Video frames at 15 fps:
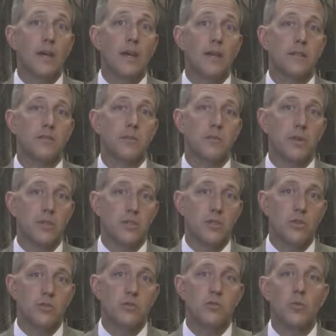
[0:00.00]
and simply
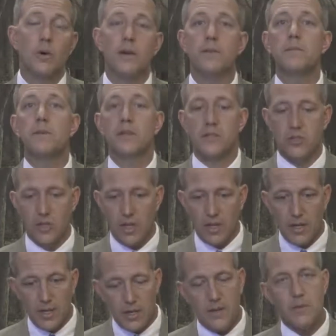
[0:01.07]
choose one,
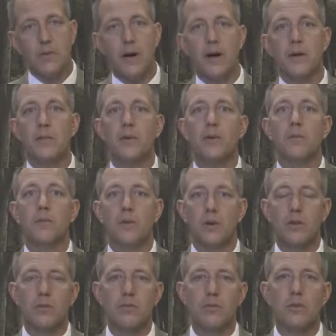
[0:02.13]
study it in the Bible,
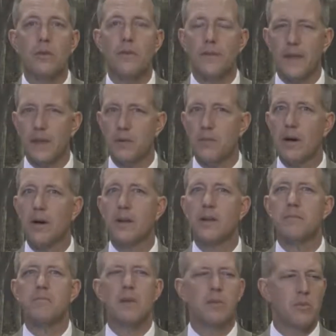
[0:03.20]
look through it, think about
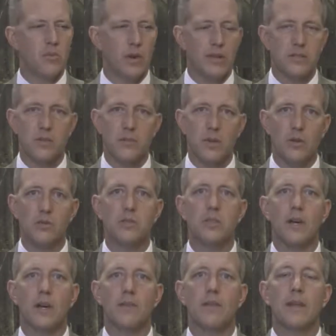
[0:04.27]
it, maybe write some notes
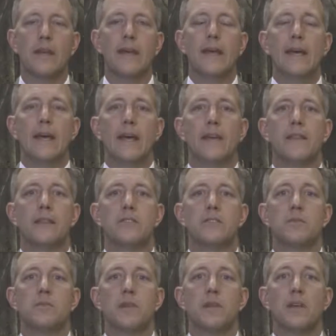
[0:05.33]
down, and then
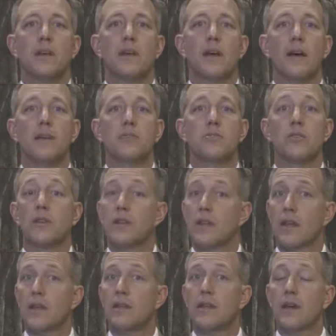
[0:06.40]
simply concentrate on
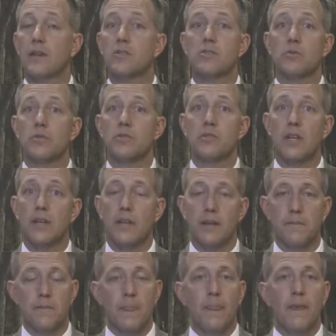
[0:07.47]
the contextual
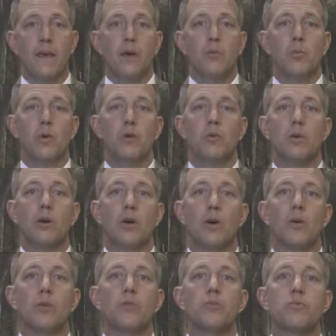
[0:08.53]
setting. We will
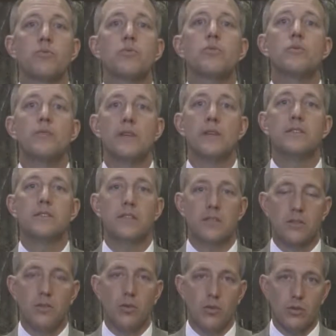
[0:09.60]
go through these
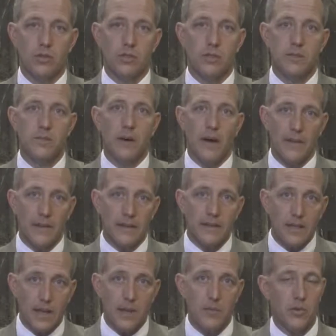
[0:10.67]
discourses. By that
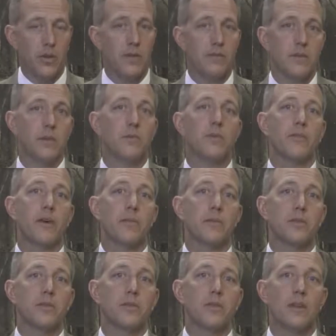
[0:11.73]
time, you'll have a number of
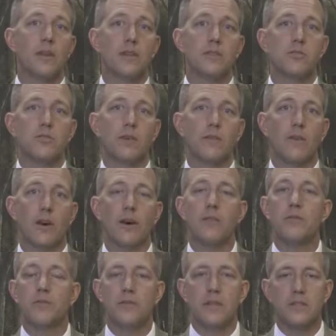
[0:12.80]
opportunities to have gone
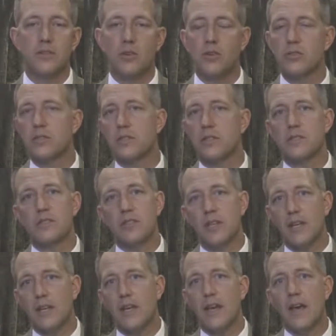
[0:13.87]
through a discourse and to
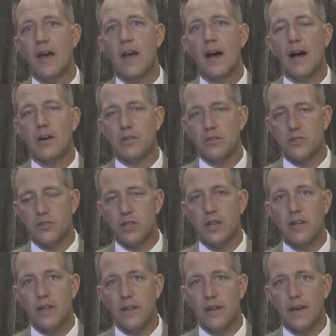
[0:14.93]
see how to
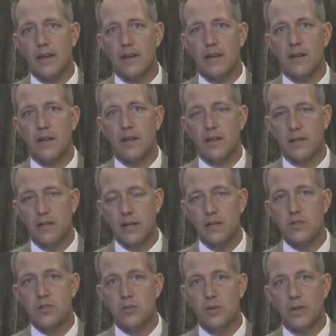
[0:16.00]
study that
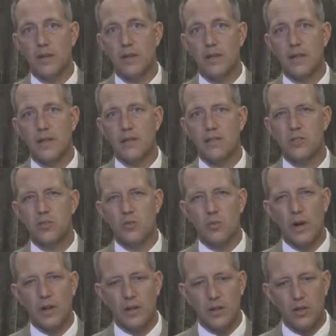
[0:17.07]
contextually, and then just to
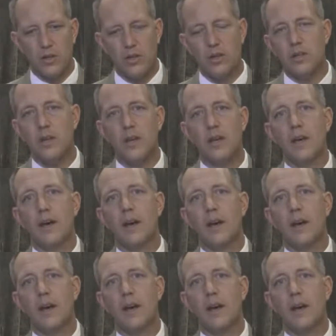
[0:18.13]
write a good,